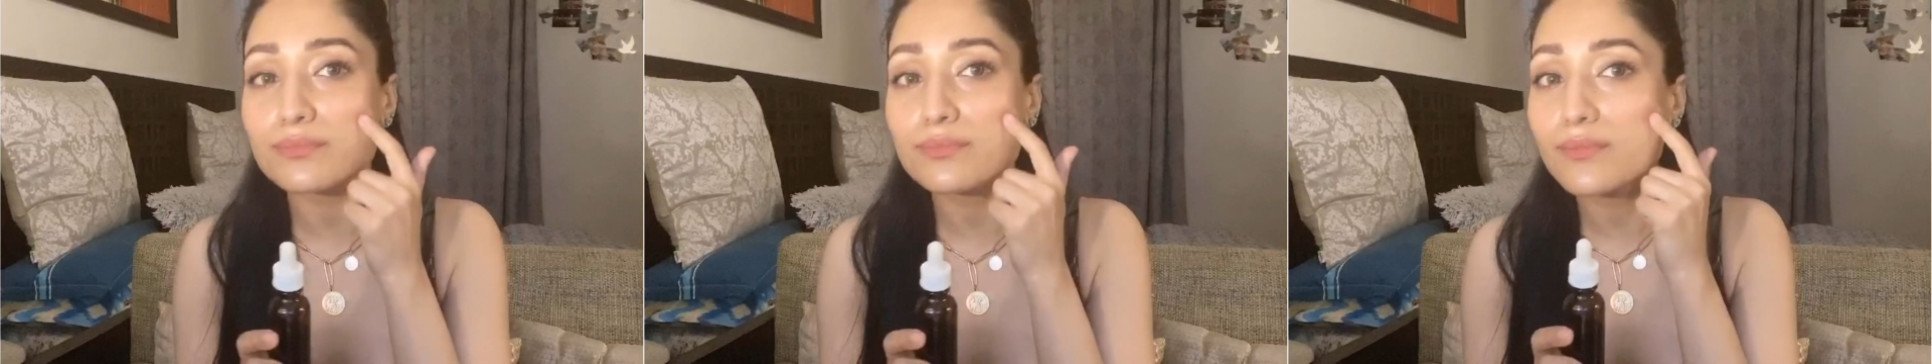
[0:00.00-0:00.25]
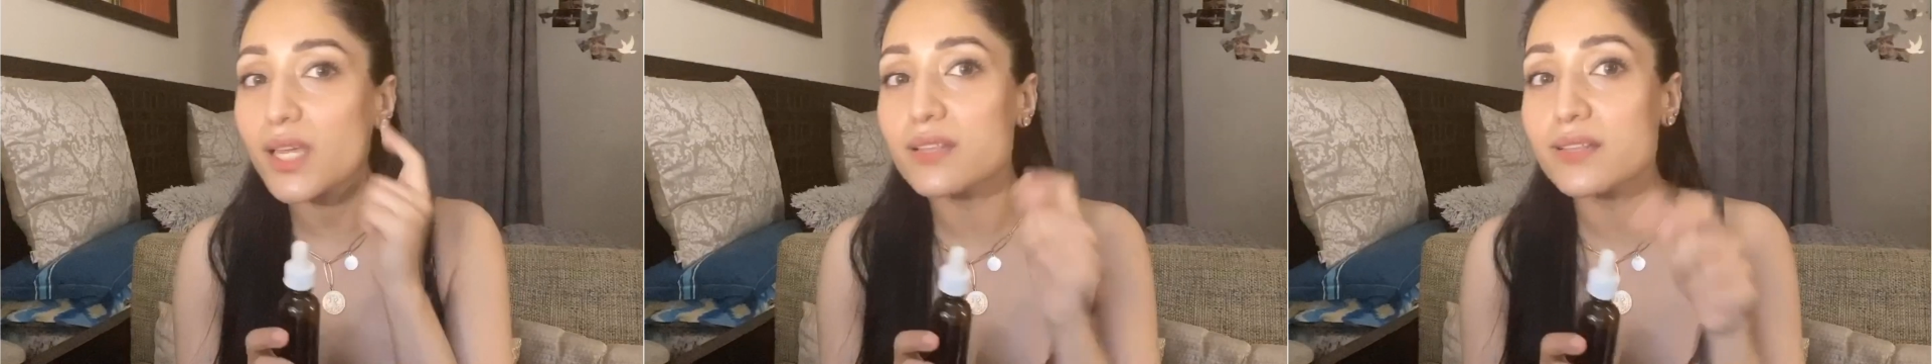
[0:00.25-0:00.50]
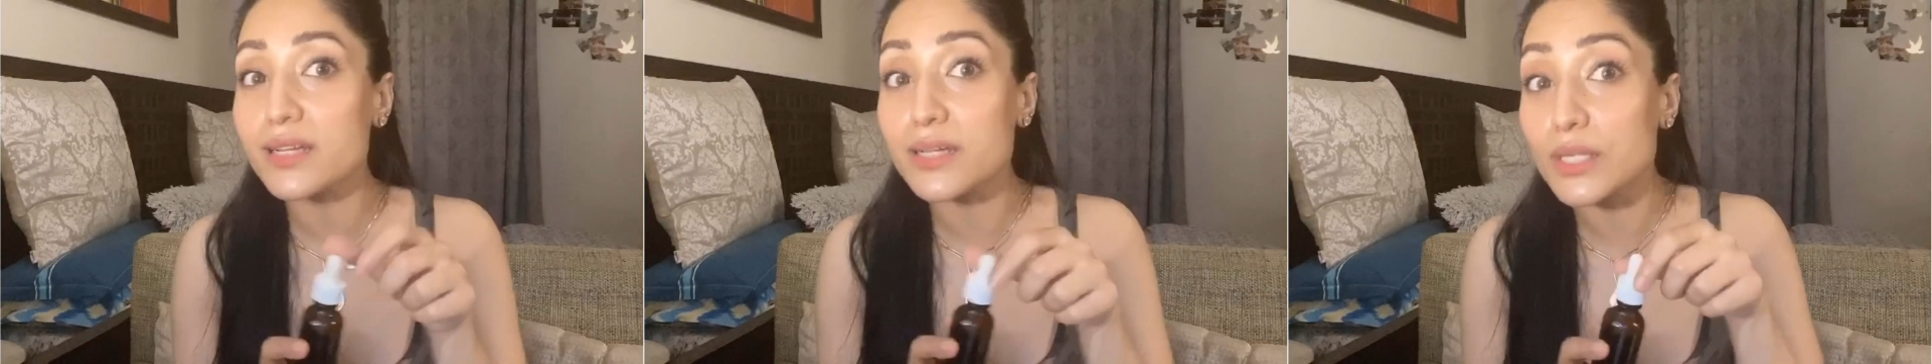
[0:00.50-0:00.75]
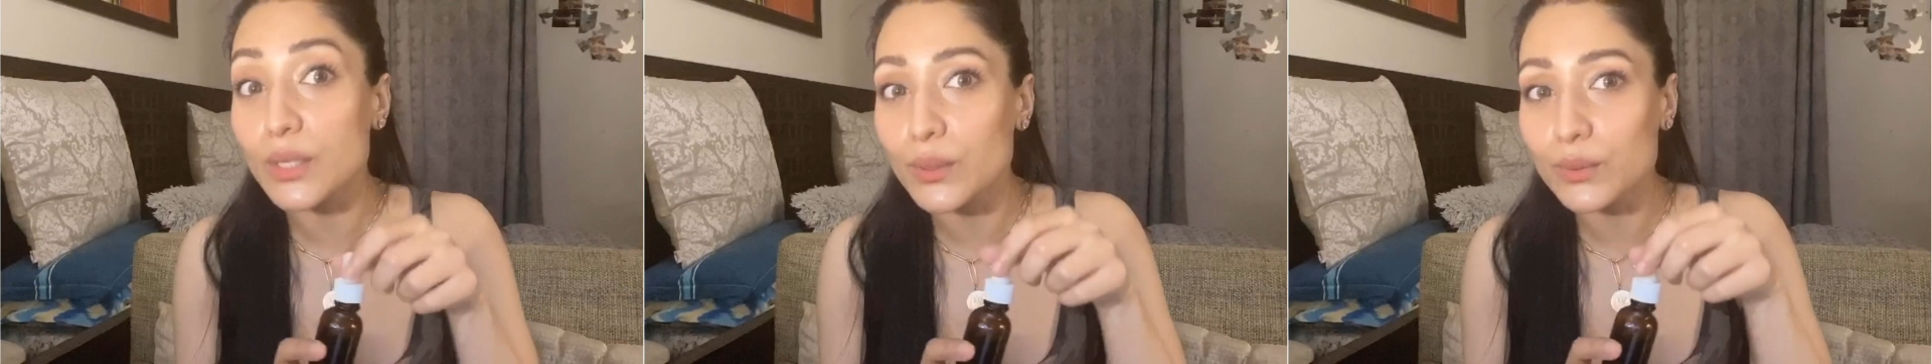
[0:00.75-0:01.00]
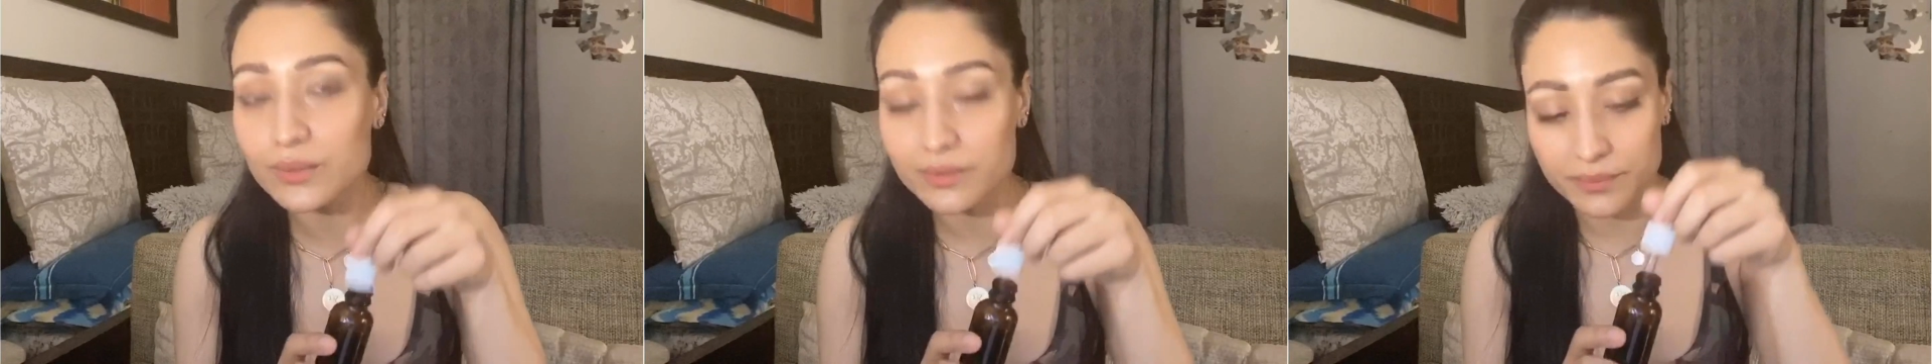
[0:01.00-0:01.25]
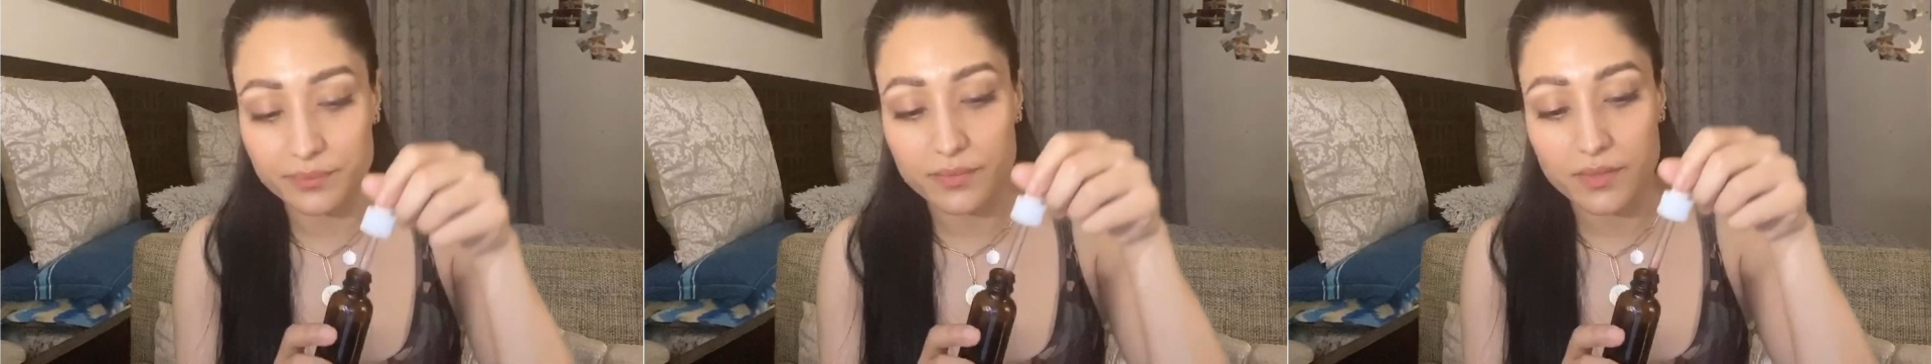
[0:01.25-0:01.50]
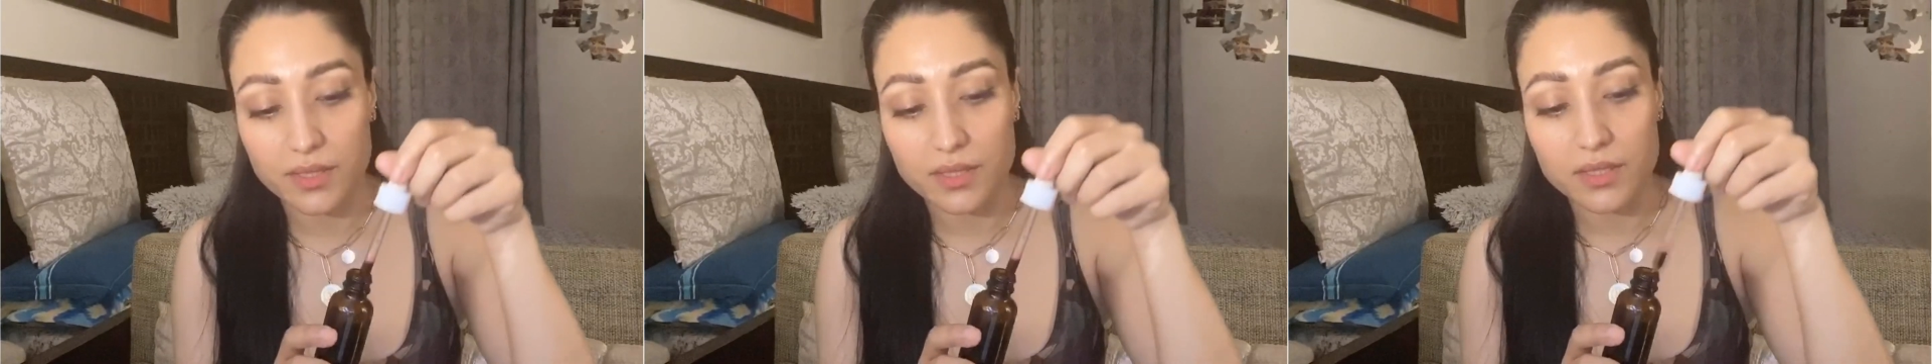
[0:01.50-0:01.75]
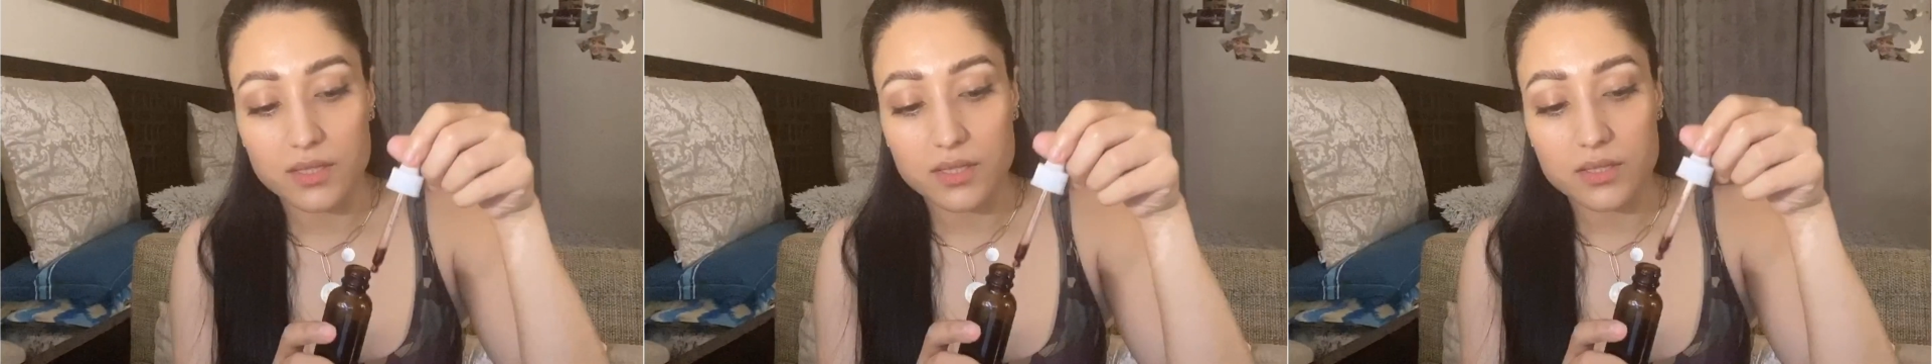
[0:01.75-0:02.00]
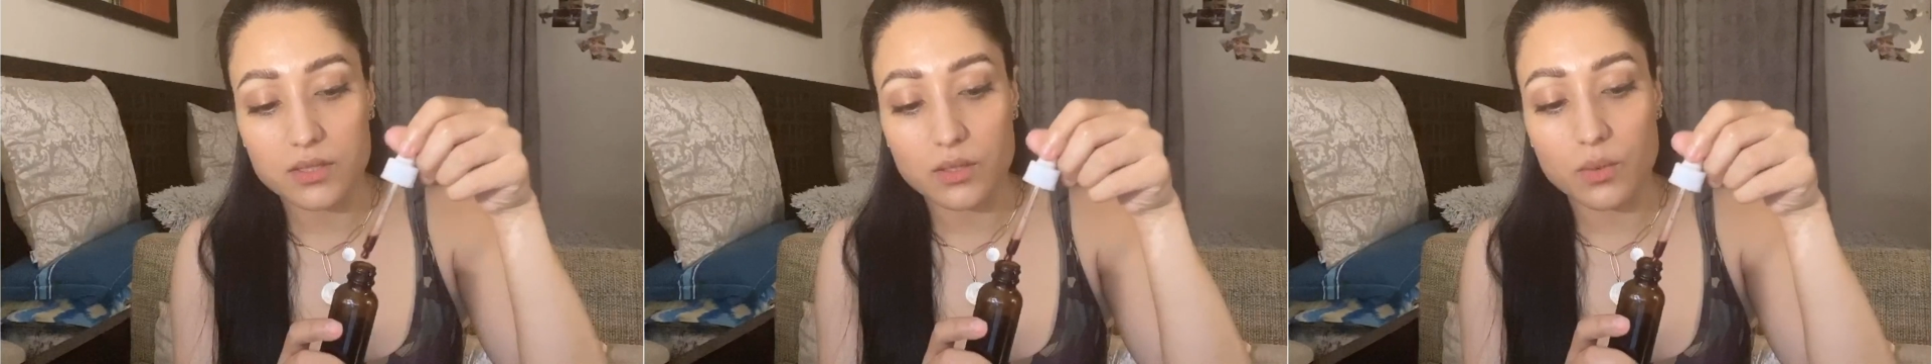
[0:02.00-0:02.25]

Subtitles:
the glow. So